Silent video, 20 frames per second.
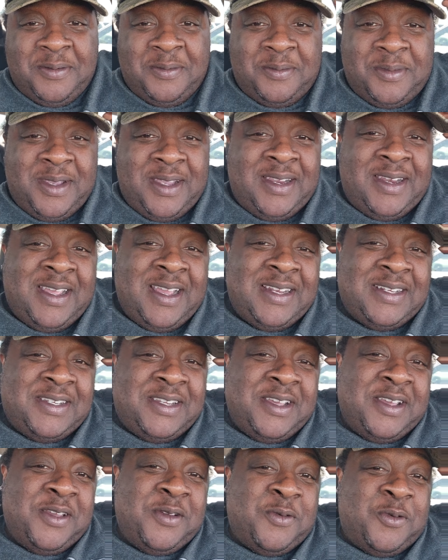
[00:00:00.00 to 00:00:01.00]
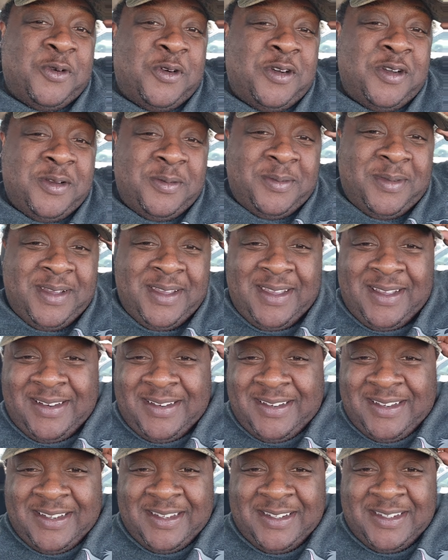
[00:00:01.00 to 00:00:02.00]
Man, I tell you what,
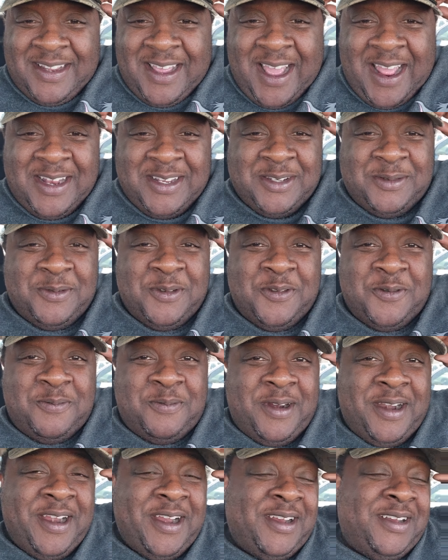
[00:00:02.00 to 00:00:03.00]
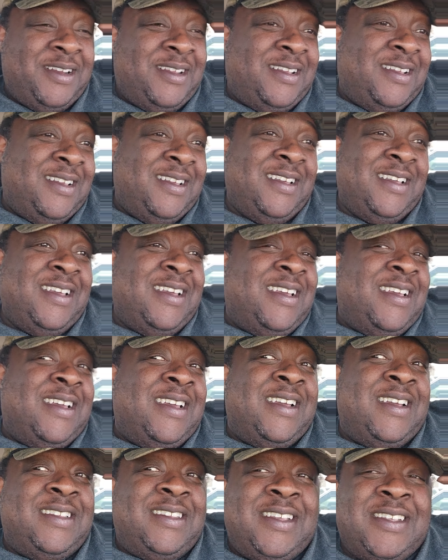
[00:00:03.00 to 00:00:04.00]
man, this is hot, smooth burn.
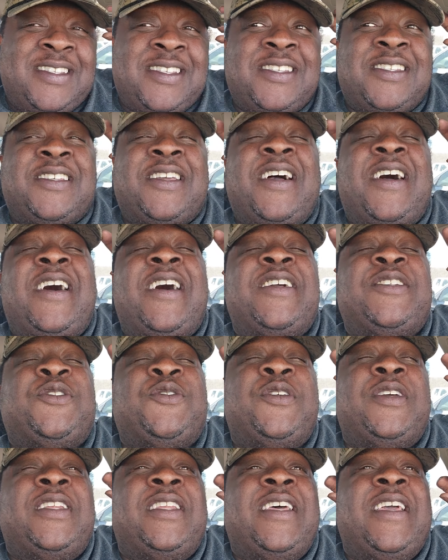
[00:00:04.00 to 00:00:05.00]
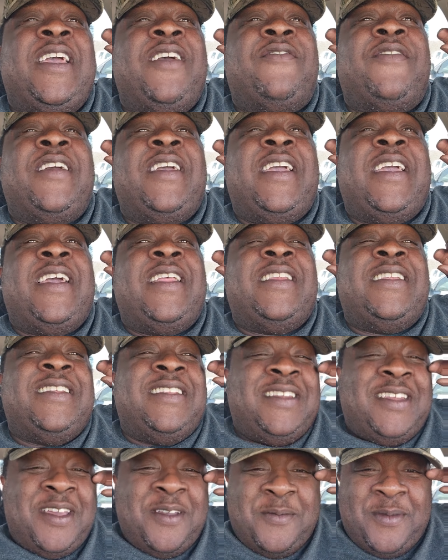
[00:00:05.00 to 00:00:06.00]
This is country
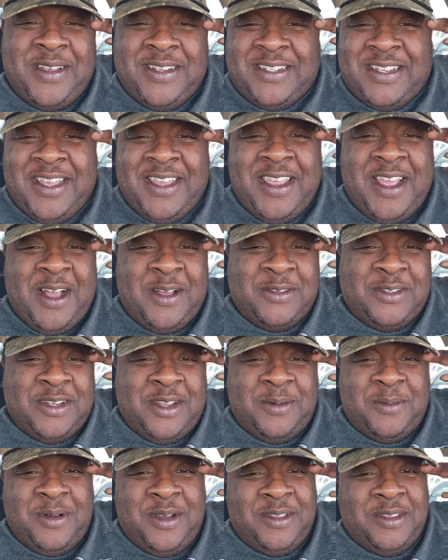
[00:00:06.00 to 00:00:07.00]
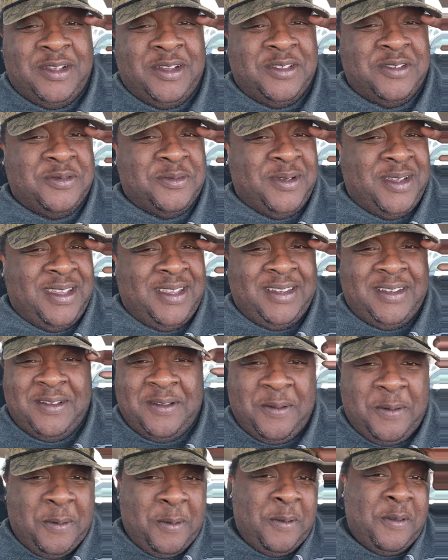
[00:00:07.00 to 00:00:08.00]
living. Let me tell y'all something other, man.
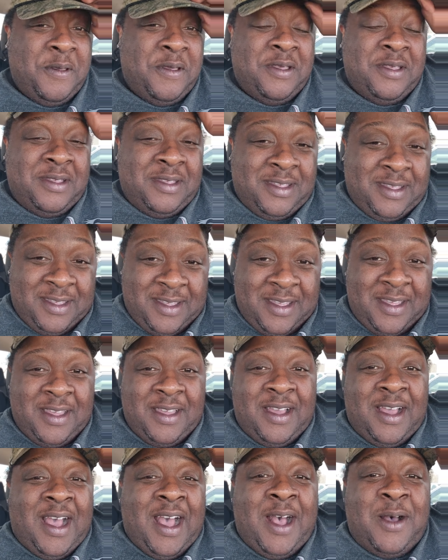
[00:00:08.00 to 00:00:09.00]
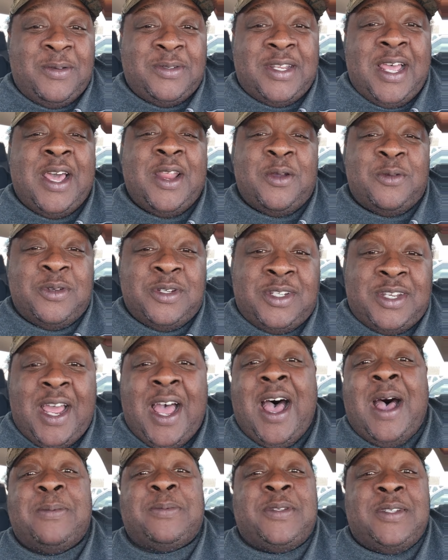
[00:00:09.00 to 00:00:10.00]
I was out on the
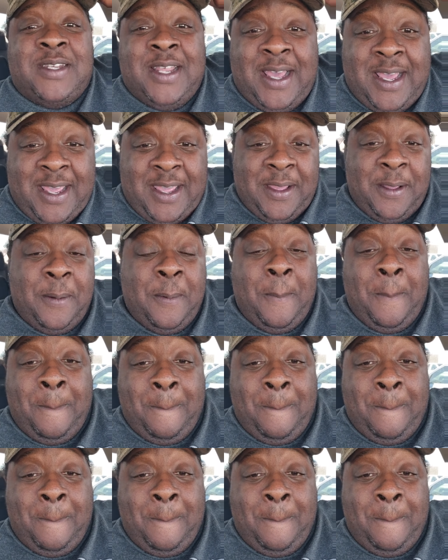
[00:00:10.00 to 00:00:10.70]
job today.